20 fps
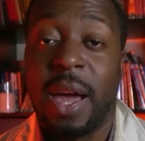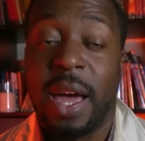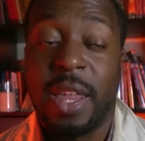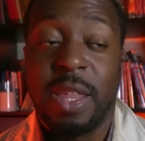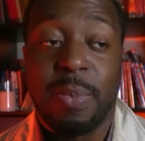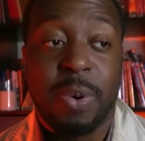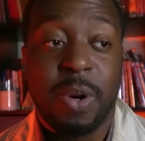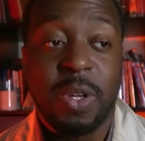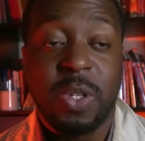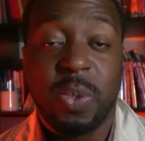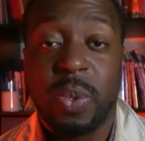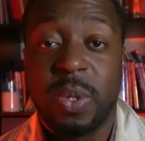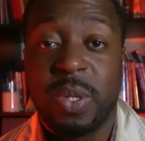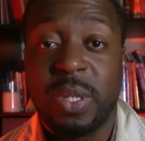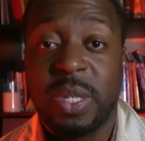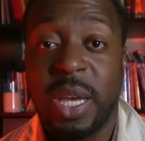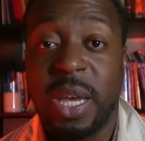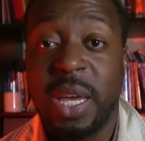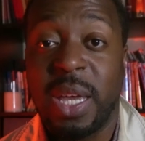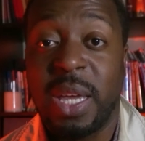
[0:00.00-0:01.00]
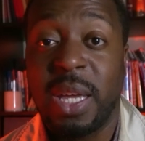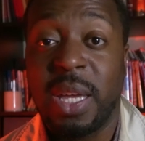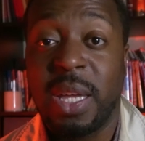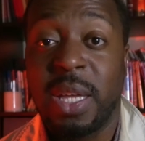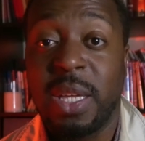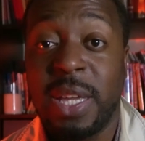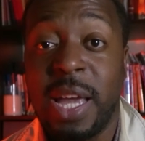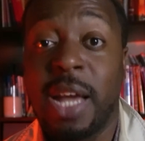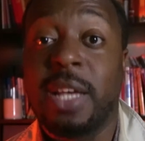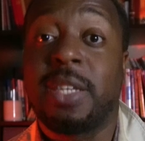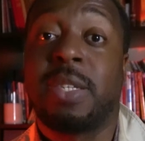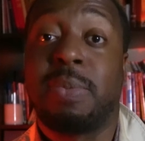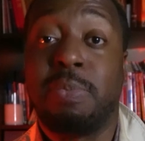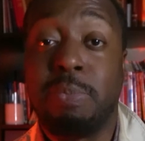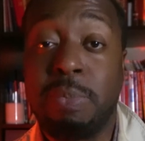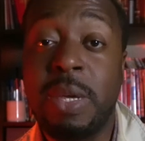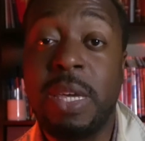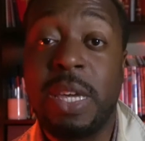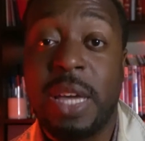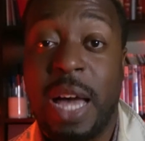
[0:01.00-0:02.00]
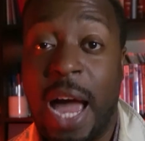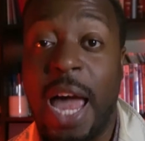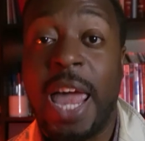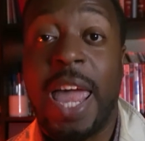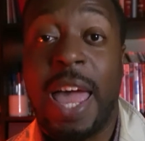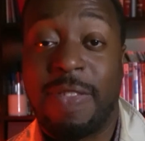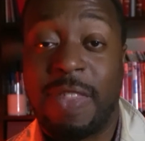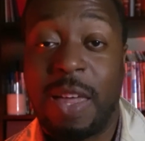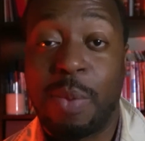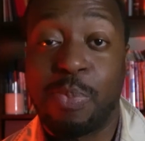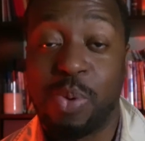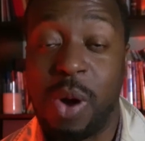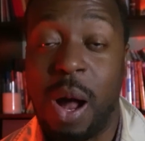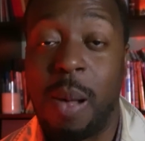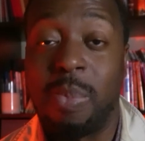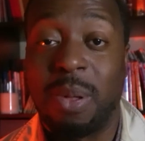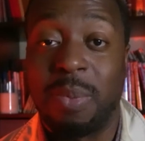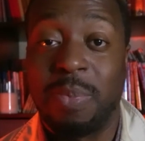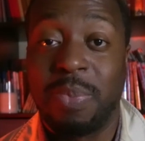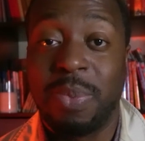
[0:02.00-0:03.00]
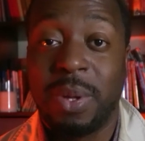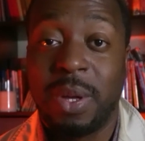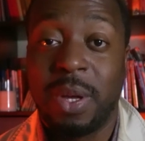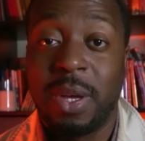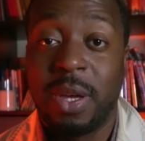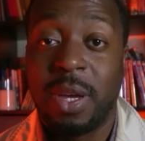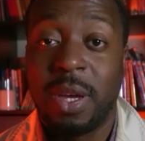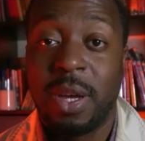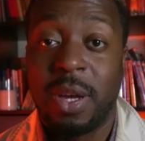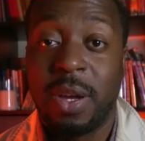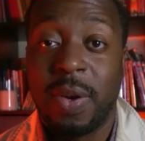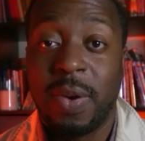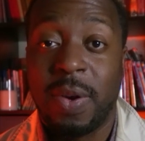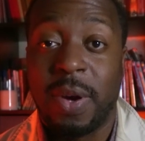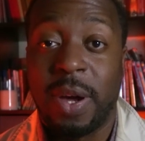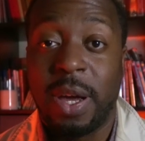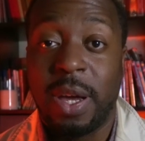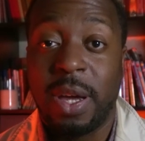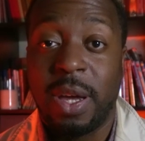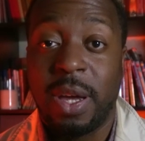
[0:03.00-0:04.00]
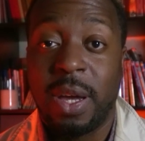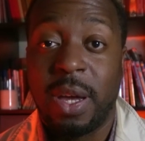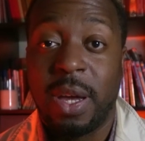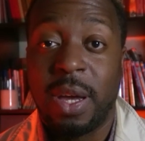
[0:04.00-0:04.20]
And the person will say, yes, me, I have that problem, right?